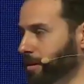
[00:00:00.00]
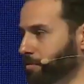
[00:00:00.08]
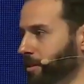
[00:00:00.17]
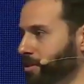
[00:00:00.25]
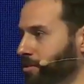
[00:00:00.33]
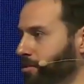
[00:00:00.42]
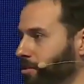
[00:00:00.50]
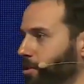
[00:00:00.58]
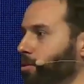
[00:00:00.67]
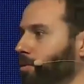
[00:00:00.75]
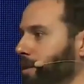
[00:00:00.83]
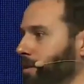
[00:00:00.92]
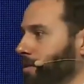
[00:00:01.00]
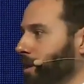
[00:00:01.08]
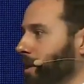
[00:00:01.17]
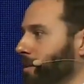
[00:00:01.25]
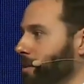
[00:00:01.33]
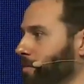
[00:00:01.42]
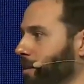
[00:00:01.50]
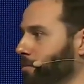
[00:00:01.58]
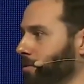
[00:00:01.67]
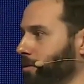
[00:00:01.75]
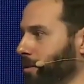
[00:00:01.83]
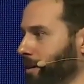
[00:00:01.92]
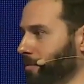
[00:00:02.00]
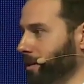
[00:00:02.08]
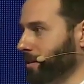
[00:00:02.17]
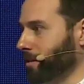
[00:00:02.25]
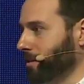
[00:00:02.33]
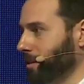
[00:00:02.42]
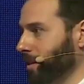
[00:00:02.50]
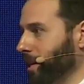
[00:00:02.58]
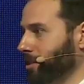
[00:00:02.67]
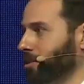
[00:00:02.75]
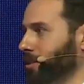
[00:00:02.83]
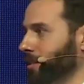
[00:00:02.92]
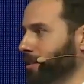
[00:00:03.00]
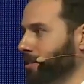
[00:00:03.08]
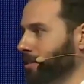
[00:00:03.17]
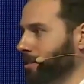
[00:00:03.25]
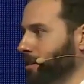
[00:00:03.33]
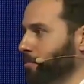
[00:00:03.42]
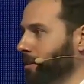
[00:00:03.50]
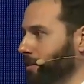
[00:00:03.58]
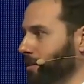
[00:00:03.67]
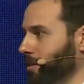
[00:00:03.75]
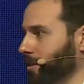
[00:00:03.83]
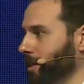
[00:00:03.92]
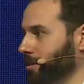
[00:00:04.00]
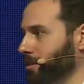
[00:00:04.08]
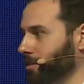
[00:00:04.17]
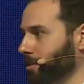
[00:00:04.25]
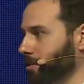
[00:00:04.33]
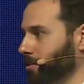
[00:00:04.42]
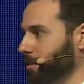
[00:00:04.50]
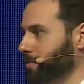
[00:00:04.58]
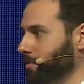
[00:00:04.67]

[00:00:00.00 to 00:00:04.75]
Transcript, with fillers: be so excited about programming, they'll actually skip their other classes to do it.